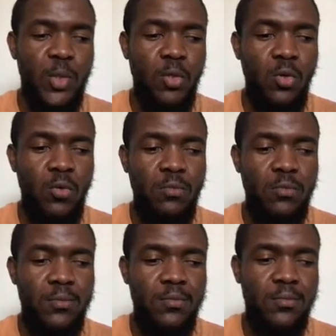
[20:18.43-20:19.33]
Home,
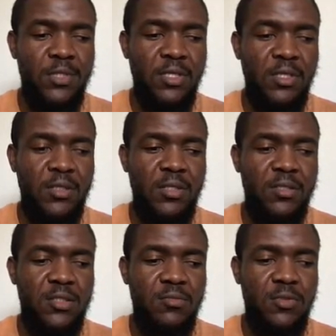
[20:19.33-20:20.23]
Red Hat
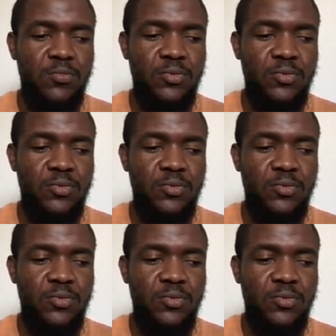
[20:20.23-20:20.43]
Ansible